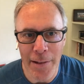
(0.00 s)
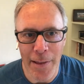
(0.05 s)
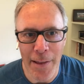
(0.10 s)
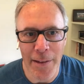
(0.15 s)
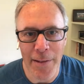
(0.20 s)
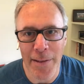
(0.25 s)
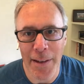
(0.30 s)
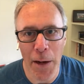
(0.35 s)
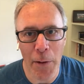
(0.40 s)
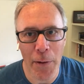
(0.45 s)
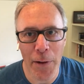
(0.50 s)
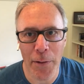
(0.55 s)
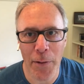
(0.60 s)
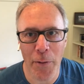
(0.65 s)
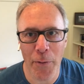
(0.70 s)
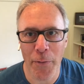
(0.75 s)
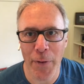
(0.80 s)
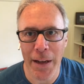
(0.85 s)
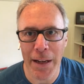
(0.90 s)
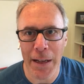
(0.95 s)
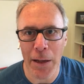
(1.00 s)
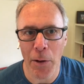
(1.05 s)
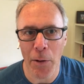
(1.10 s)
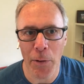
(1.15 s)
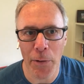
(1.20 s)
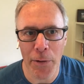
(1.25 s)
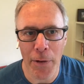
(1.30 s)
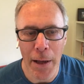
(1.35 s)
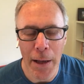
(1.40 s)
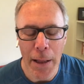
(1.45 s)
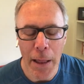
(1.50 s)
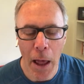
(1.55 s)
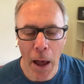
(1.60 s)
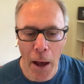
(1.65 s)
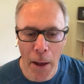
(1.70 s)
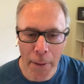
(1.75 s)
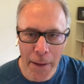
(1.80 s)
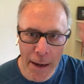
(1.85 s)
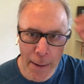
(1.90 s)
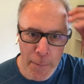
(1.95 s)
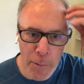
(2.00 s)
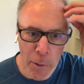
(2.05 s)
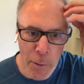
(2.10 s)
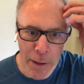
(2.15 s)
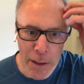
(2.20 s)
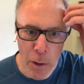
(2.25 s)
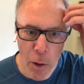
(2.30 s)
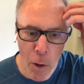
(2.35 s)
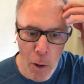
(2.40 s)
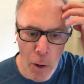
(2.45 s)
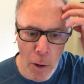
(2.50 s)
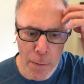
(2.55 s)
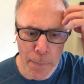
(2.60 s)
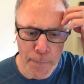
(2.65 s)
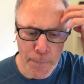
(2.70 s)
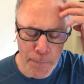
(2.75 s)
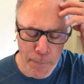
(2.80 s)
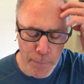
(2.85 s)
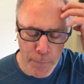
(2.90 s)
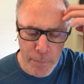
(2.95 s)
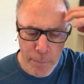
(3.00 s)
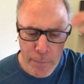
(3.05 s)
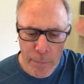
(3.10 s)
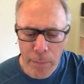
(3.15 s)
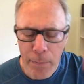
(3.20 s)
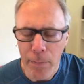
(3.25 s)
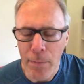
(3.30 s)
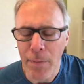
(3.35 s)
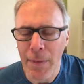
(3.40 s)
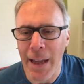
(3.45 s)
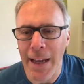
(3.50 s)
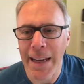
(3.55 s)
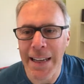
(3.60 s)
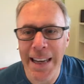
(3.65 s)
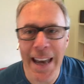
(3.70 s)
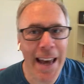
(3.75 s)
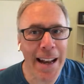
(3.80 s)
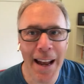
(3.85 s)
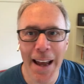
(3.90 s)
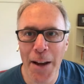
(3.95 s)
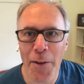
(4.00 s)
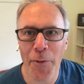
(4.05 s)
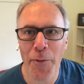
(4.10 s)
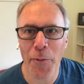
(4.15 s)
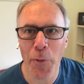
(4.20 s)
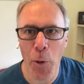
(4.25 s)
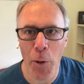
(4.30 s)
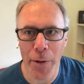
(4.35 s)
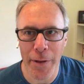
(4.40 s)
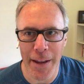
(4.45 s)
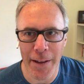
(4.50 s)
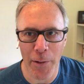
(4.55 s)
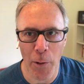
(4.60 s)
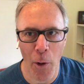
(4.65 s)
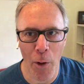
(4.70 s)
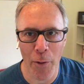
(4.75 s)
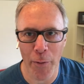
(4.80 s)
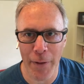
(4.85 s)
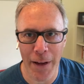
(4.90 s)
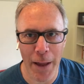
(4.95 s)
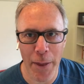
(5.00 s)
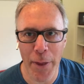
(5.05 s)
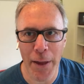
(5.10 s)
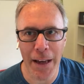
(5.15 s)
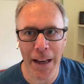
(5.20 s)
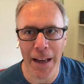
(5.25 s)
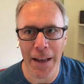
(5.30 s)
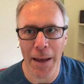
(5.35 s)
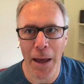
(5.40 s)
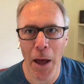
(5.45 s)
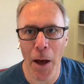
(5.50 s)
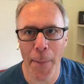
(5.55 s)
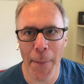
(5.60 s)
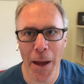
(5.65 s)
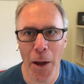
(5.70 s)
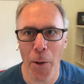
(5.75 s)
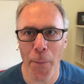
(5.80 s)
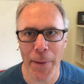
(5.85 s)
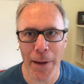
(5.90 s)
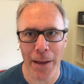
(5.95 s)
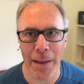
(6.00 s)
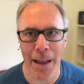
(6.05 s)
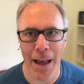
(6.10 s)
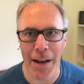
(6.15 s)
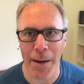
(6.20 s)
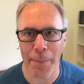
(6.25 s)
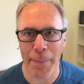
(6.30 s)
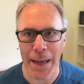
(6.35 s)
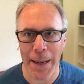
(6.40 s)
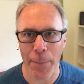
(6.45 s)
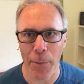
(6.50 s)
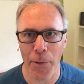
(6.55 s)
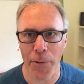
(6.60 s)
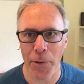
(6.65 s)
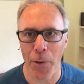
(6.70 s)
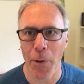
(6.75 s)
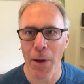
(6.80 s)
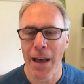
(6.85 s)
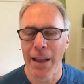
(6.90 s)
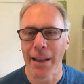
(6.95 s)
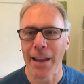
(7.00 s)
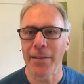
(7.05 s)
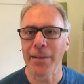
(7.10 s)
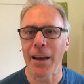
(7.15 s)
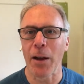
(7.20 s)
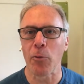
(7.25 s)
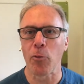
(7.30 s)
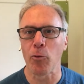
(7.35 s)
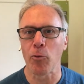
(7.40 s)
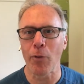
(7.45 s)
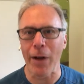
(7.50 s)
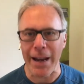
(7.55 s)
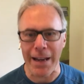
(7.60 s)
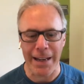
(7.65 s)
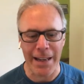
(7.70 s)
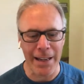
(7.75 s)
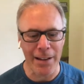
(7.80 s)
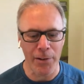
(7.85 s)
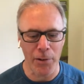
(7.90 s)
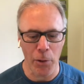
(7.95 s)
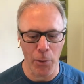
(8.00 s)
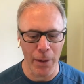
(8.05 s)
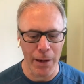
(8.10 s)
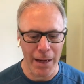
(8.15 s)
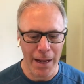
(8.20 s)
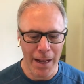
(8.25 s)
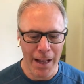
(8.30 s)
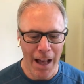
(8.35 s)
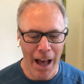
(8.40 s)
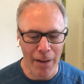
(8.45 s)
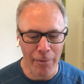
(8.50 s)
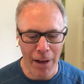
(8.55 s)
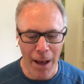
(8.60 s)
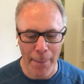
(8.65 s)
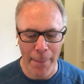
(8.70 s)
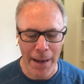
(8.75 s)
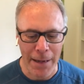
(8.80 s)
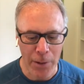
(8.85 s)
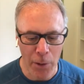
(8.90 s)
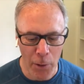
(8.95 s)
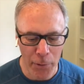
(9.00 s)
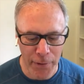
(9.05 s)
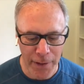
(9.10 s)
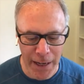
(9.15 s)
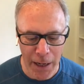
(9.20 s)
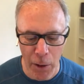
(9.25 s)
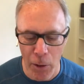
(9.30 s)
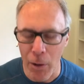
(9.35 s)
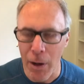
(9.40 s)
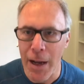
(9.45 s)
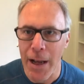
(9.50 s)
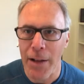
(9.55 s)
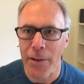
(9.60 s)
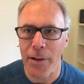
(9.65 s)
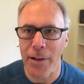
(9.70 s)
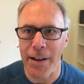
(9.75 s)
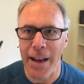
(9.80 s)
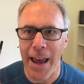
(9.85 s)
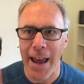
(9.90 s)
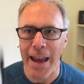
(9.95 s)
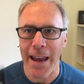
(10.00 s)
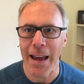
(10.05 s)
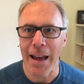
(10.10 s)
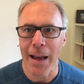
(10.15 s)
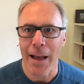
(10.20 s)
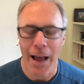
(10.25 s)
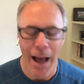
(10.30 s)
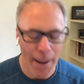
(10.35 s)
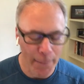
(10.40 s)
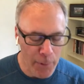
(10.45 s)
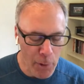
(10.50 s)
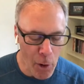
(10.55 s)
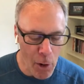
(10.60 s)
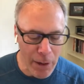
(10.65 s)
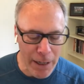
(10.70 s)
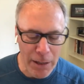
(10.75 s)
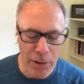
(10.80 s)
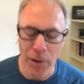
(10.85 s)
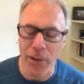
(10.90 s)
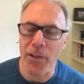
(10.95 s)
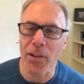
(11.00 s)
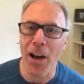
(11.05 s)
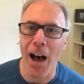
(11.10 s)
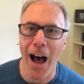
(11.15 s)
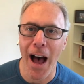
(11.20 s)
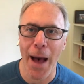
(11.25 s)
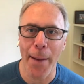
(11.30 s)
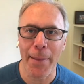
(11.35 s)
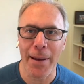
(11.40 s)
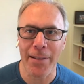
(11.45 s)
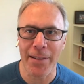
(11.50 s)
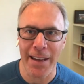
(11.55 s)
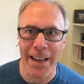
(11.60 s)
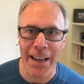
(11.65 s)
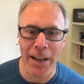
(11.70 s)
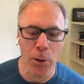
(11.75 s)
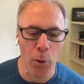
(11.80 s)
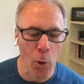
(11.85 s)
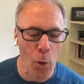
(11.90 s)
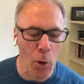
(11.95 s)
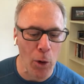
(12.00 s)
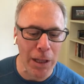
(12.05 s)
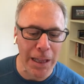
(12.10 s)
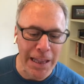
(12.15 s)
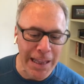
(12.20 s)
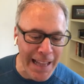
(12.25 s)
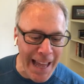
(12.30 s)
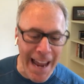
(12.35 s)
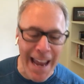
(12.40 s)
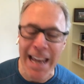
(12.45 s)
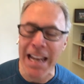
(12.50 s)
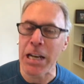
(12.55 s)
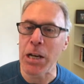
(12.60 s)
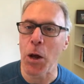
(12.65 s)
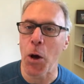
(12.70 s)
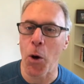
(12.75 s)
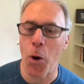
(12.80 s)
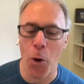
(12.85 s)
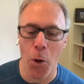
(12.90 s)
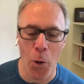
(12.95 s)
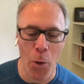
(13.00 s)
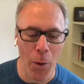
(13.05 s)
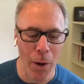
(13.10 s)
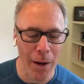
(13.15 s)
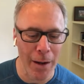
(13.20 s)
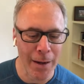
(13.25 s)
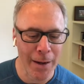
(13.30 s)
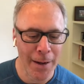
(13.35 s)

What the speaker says: series of videos that I'm doing called Can I Afford This RV? I think I'm helping a lot of people. So let's get right into it. I've got my notes here. Today, I'm talking to Thomas in Orlando.